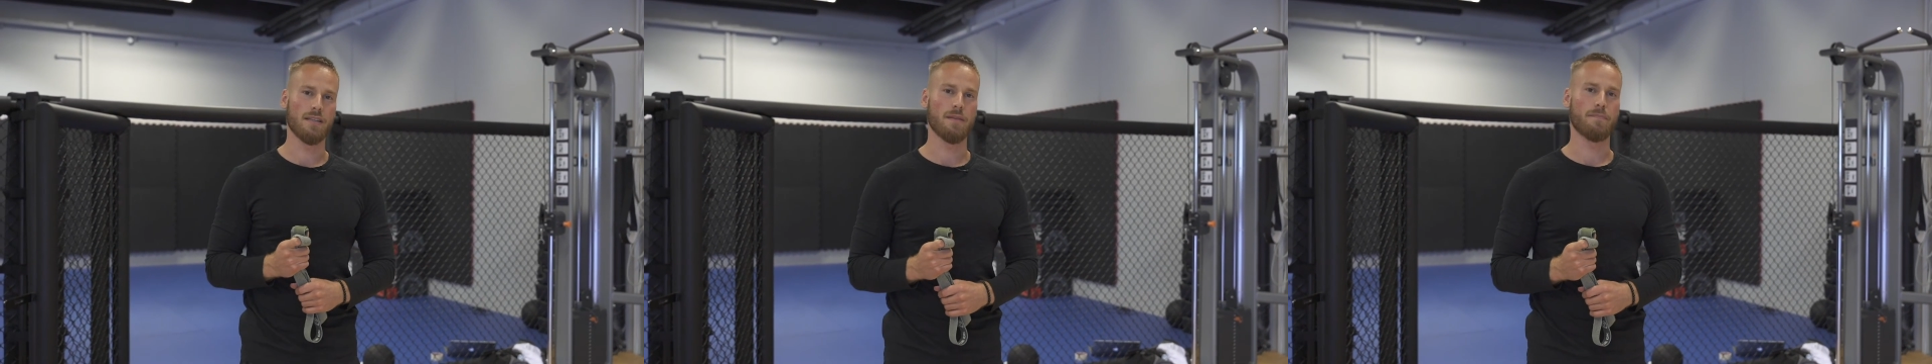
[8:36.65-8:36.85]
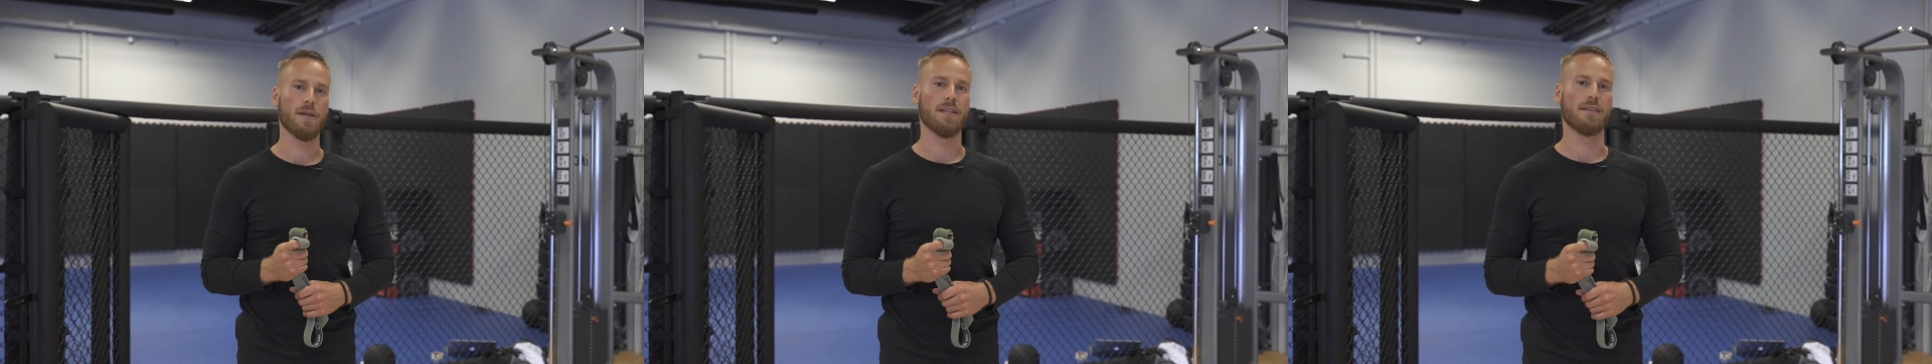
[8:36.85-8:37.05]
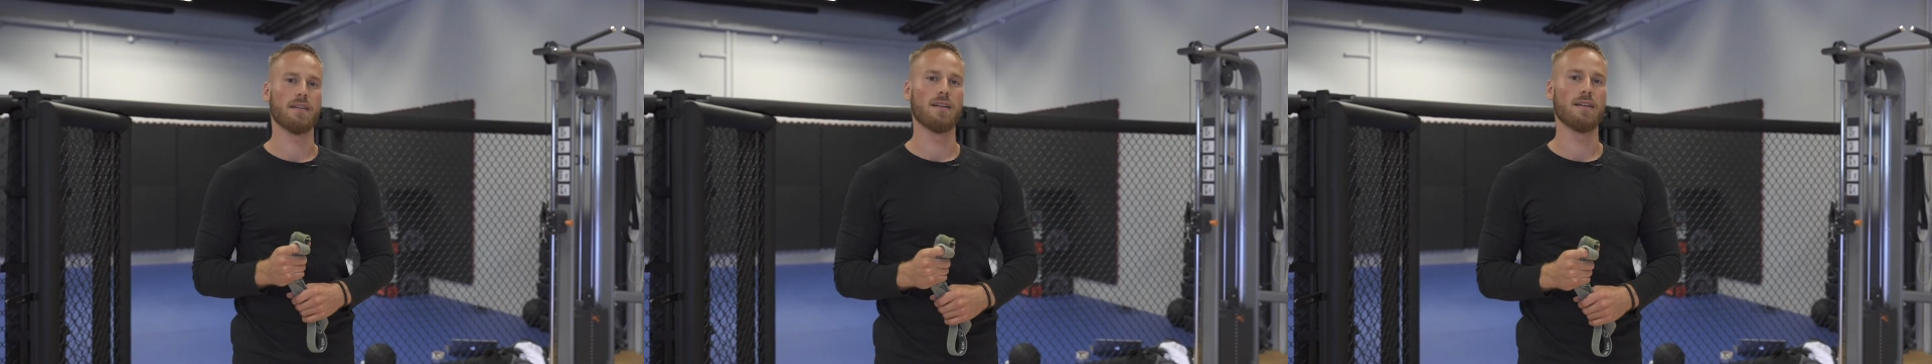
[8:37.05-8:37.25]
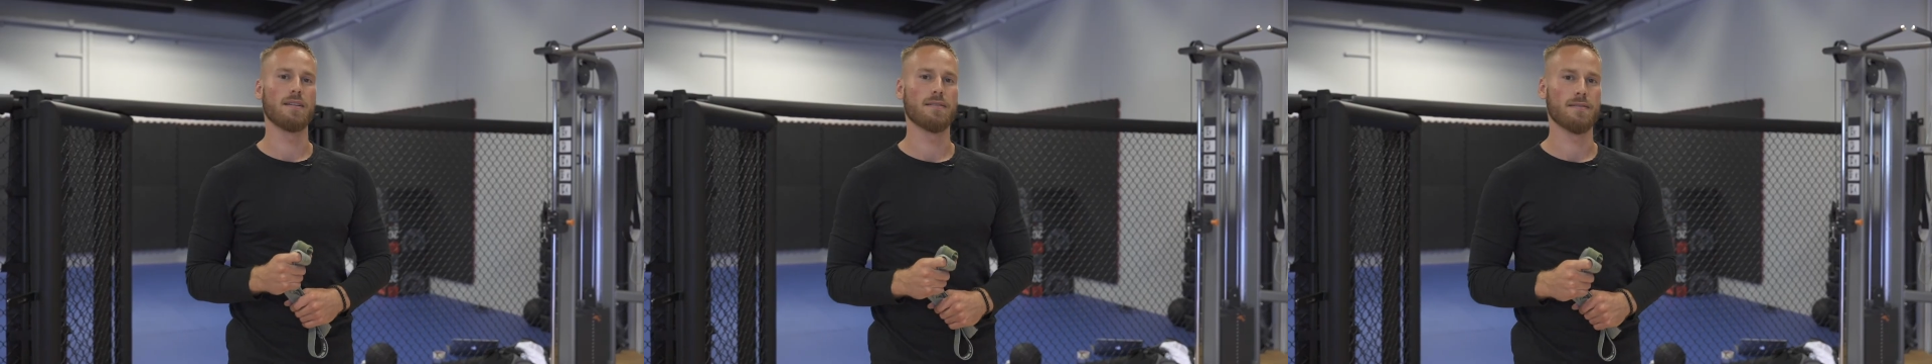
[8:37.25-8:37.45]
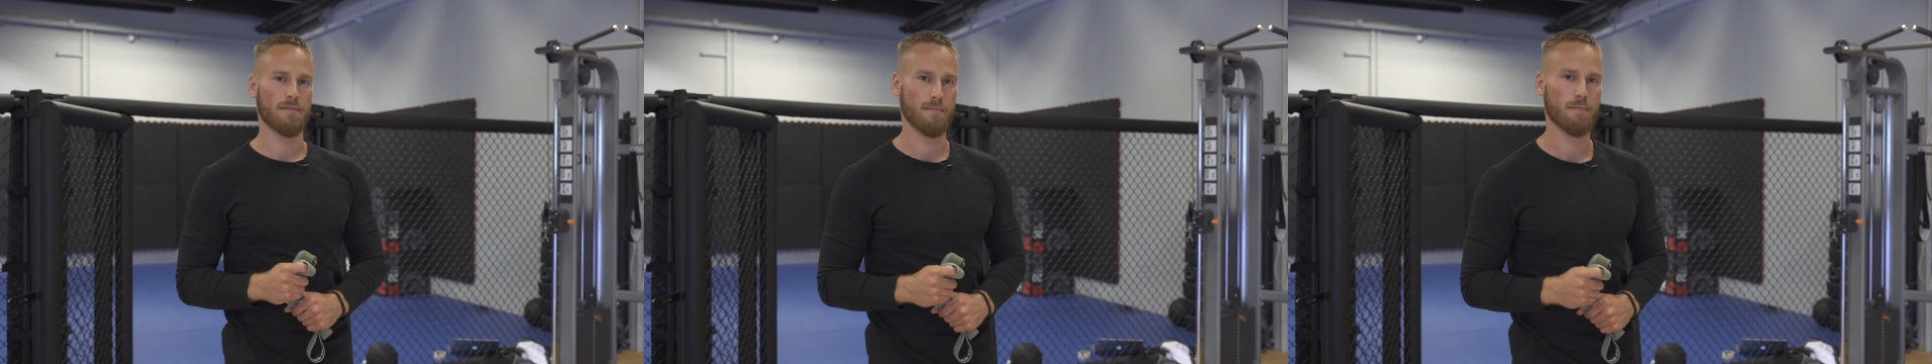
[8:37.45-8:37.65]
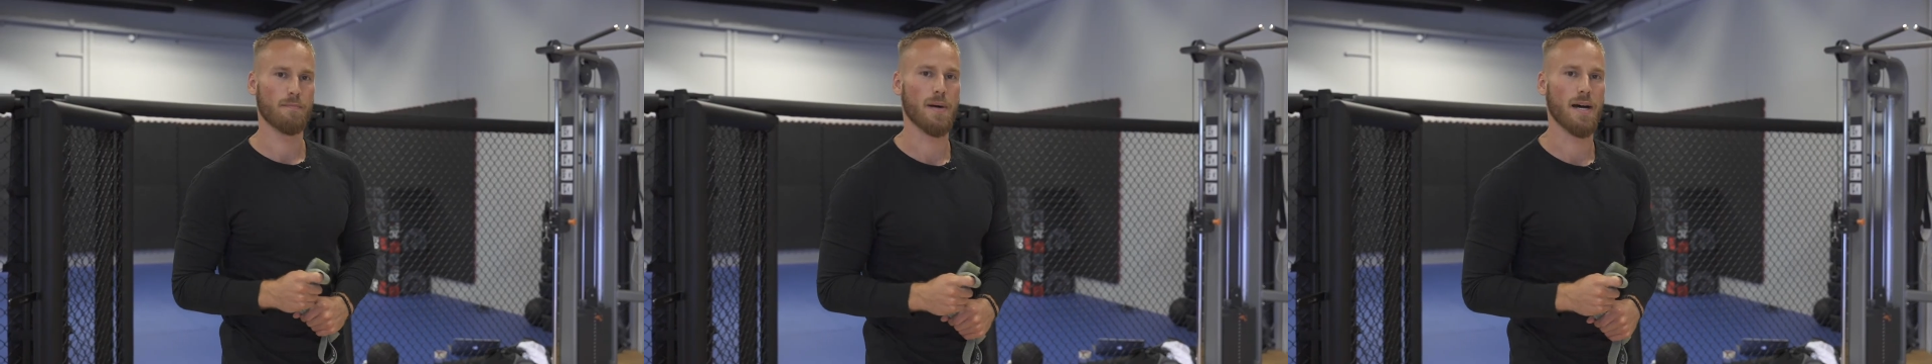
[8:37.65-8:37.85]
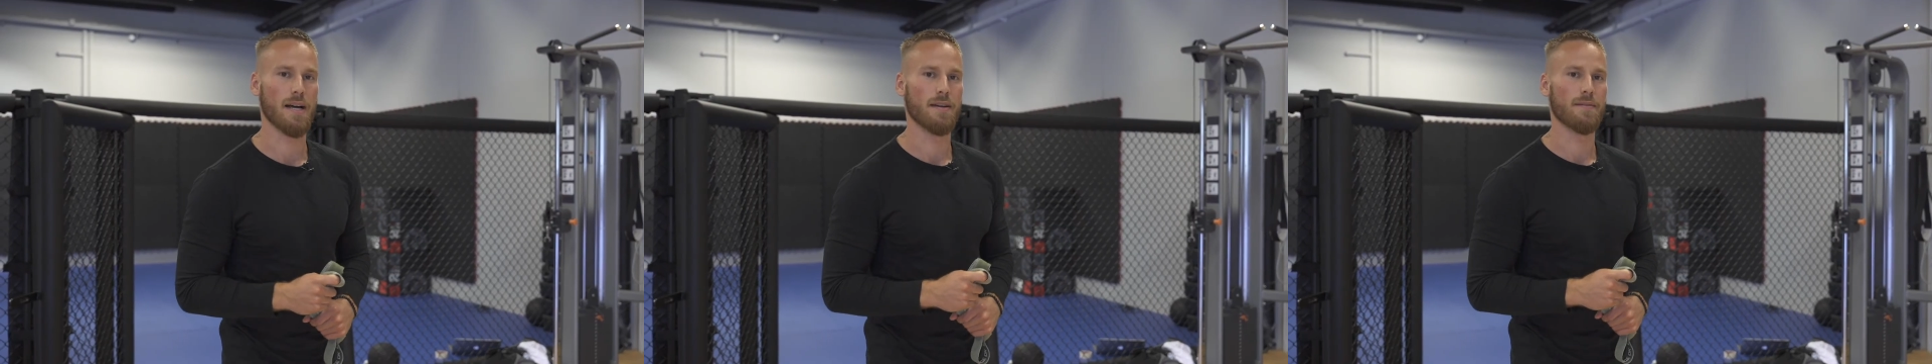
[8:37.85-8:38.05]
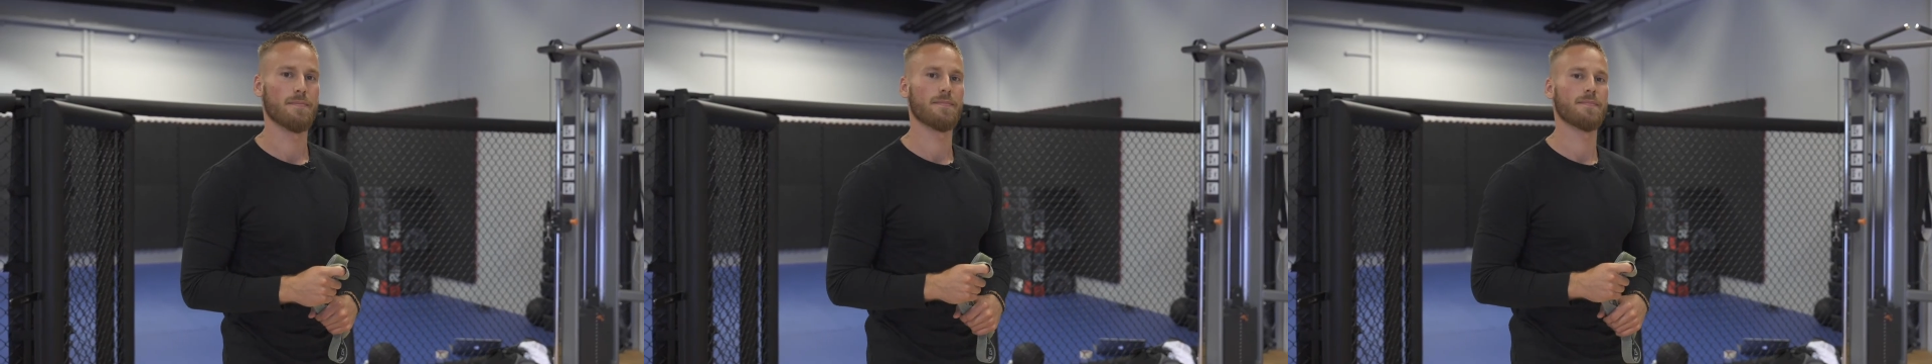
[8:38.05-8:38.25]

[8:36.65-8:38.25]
independently. Bye.